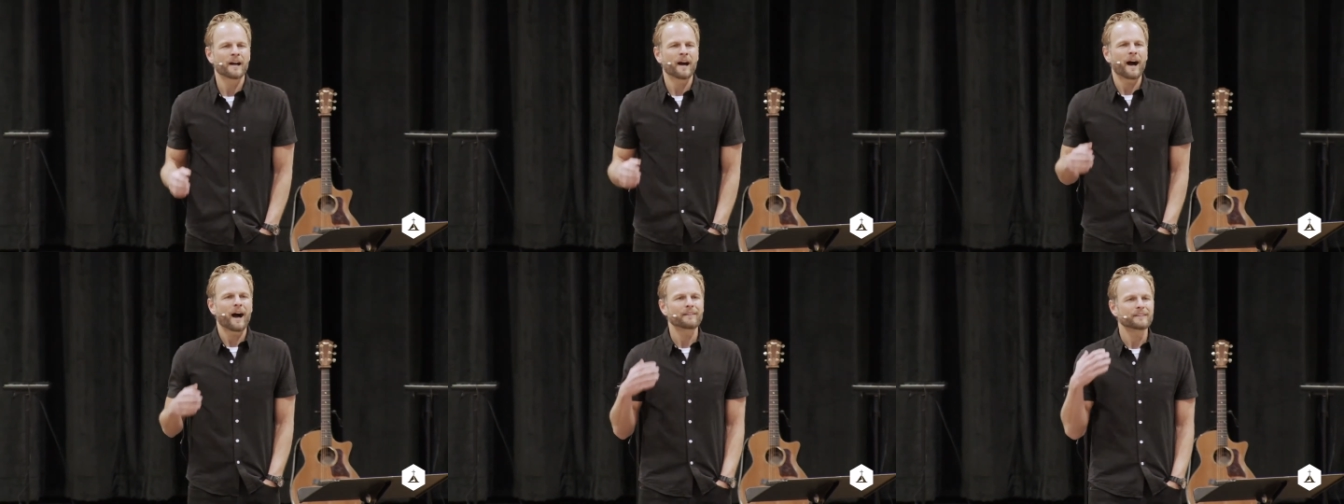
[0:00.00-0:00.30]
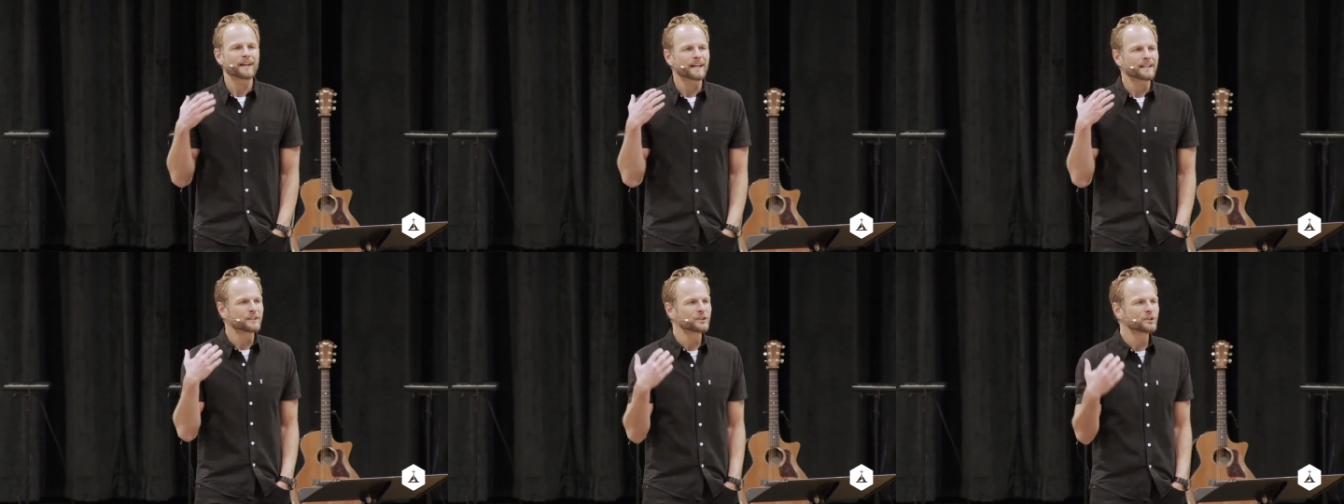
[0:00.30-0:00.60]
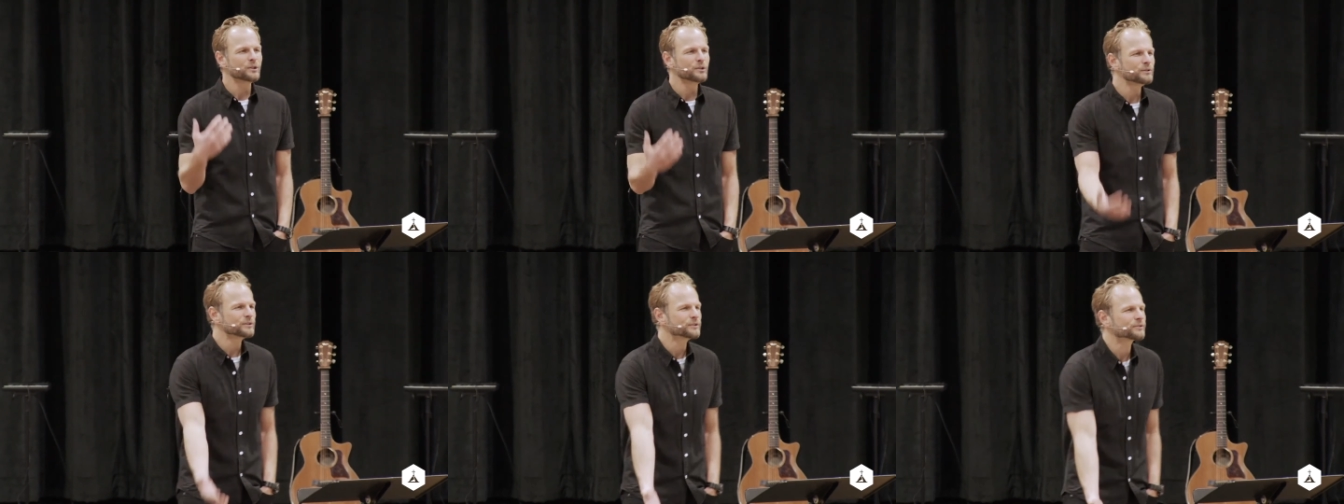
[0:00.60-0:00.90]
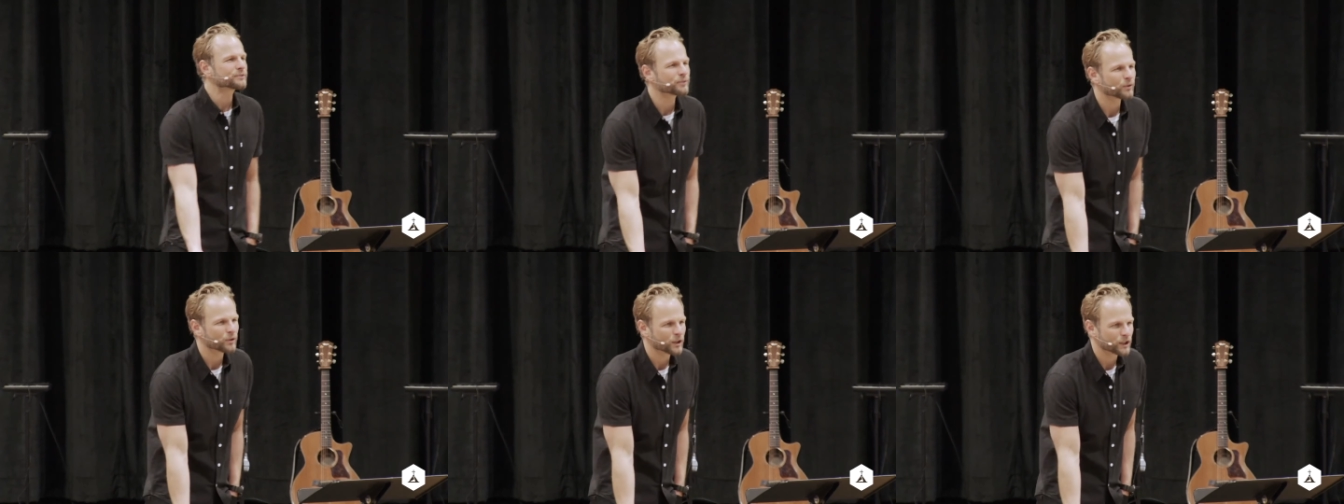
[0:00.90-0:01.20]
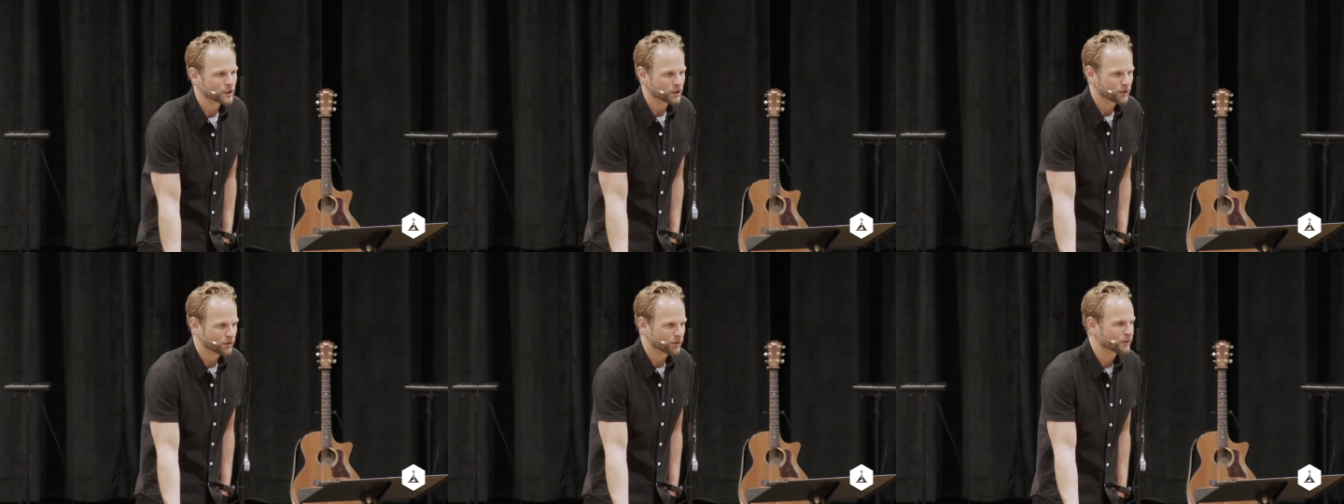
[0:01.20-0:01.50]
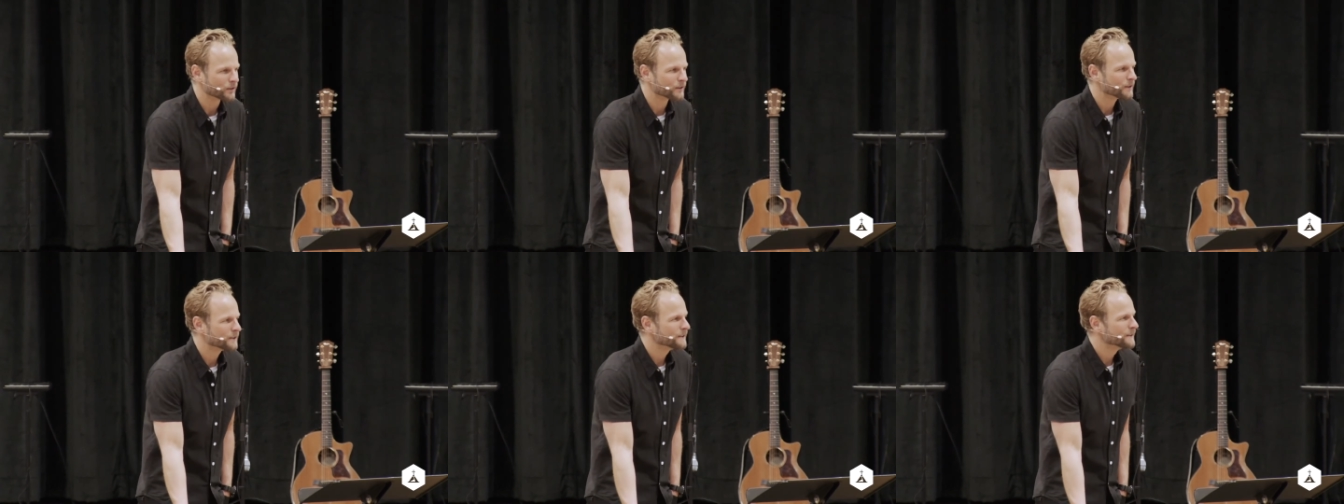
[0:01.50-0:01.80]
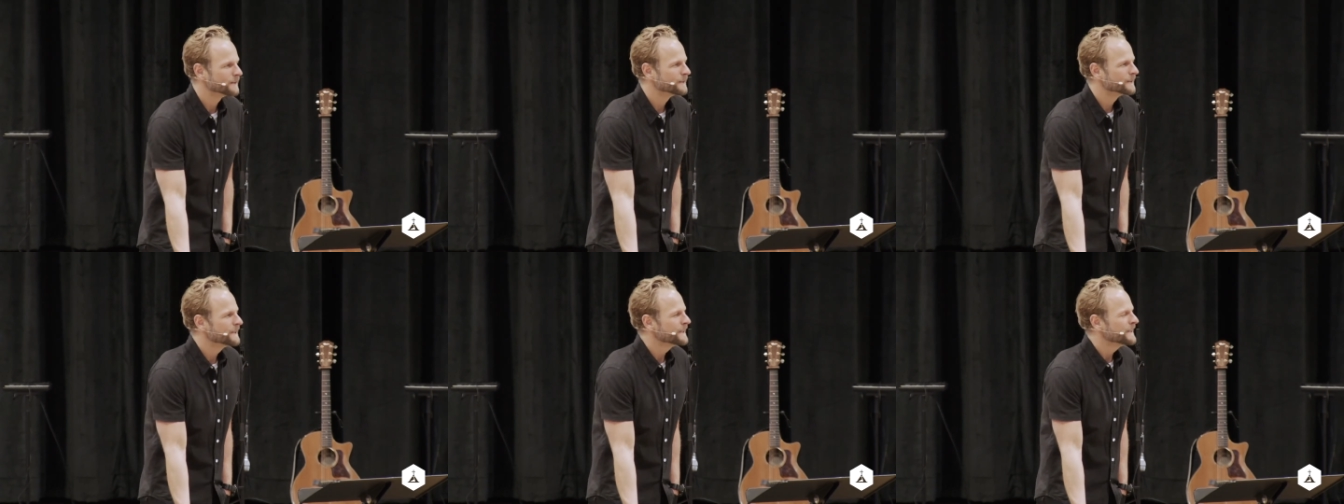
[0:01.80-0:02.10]
I've got news for you.
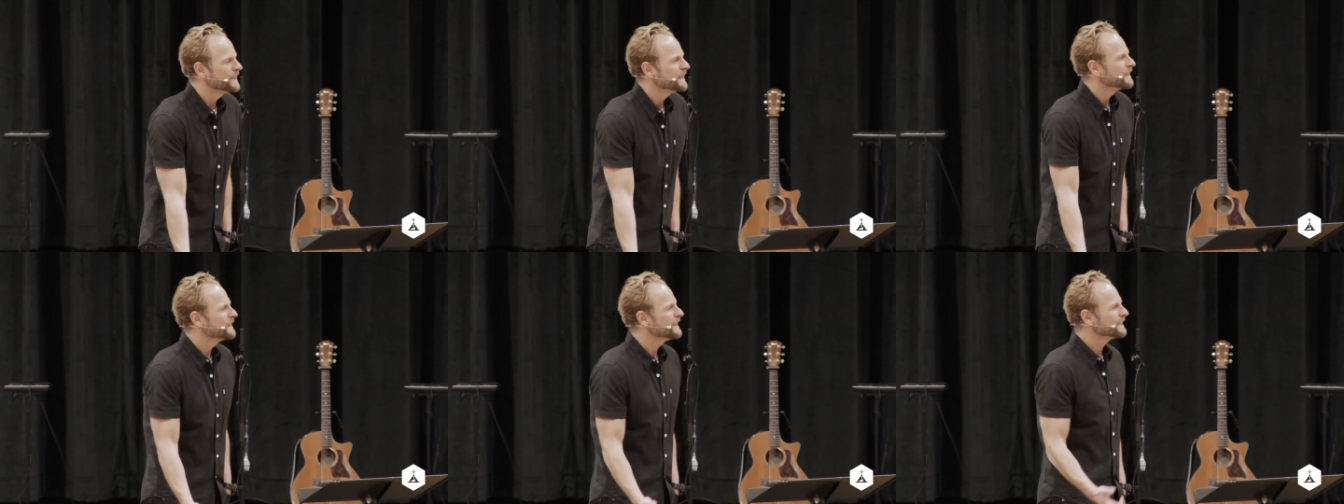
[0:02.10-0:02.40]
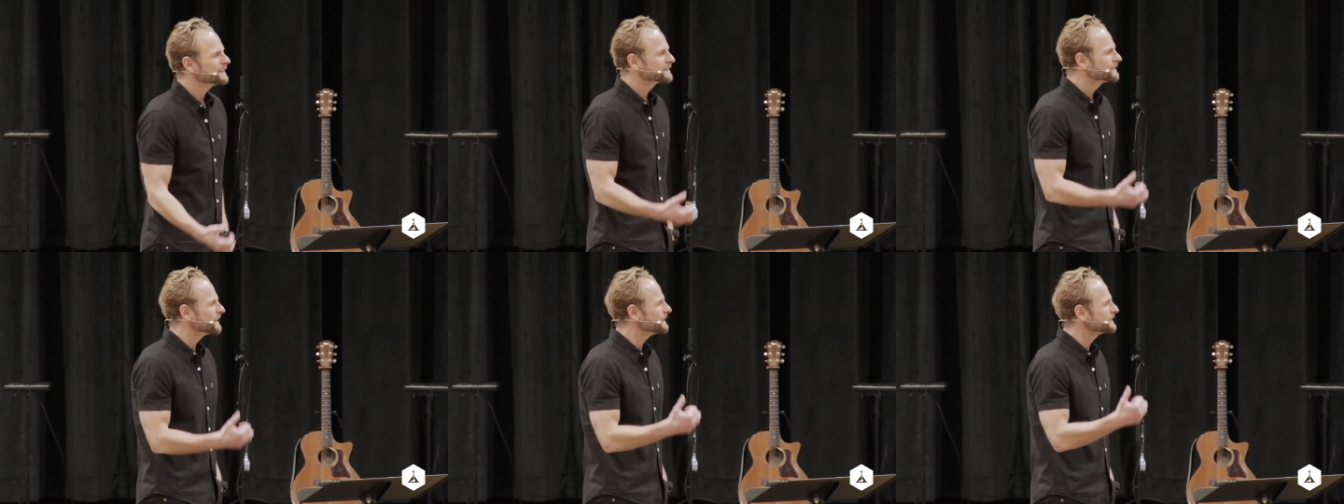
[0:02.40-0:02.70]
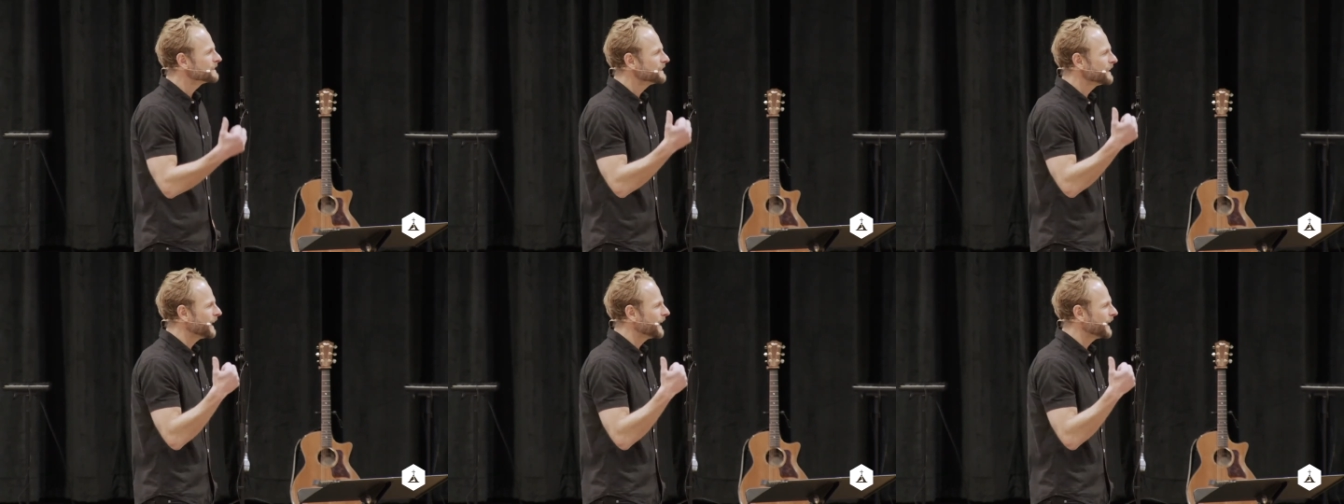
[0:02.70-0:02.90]
This doesn't